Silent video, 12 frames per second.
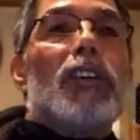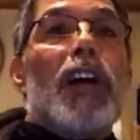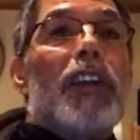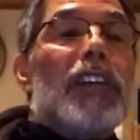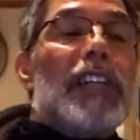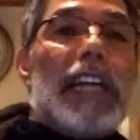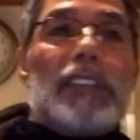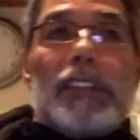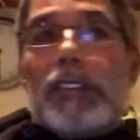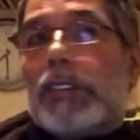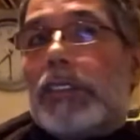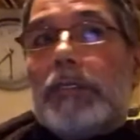other
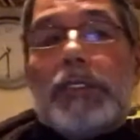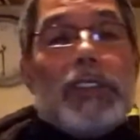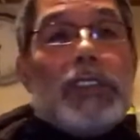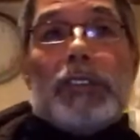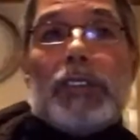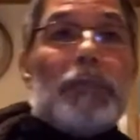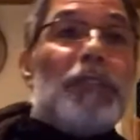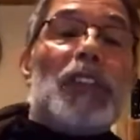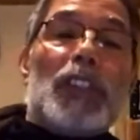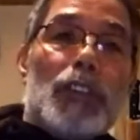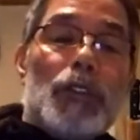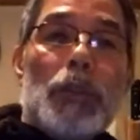classes could could
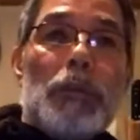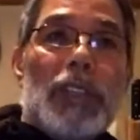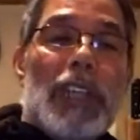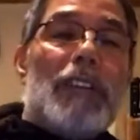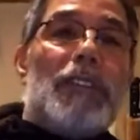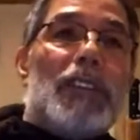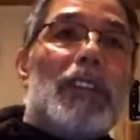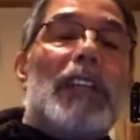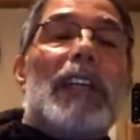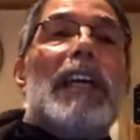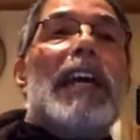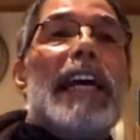fill the room, whatever.
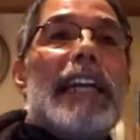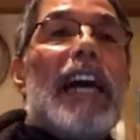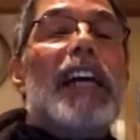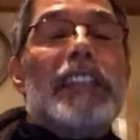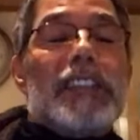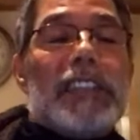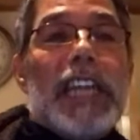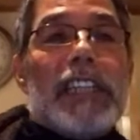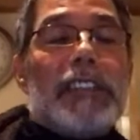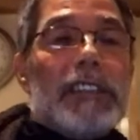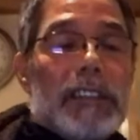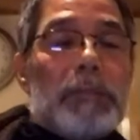And I
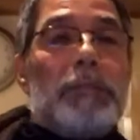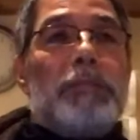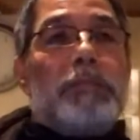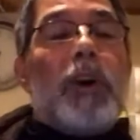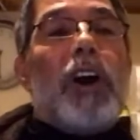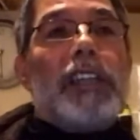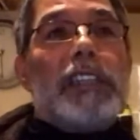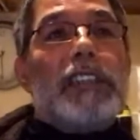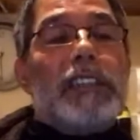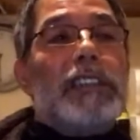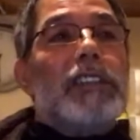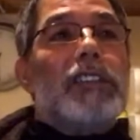understand partly
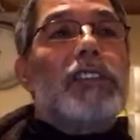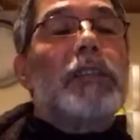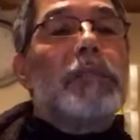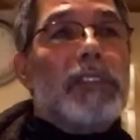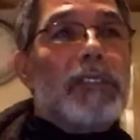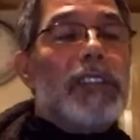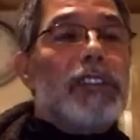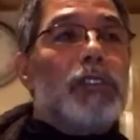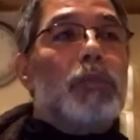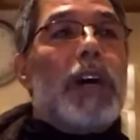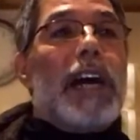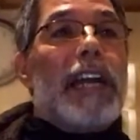some of the reasons
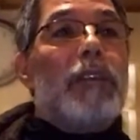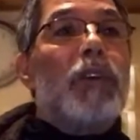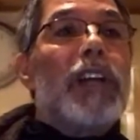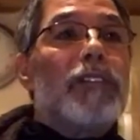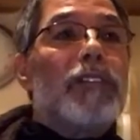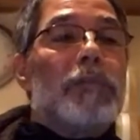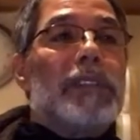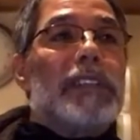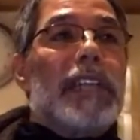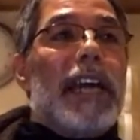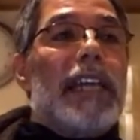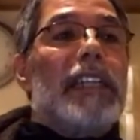why. And one of them is
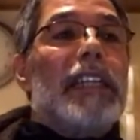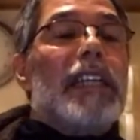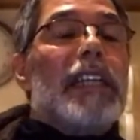that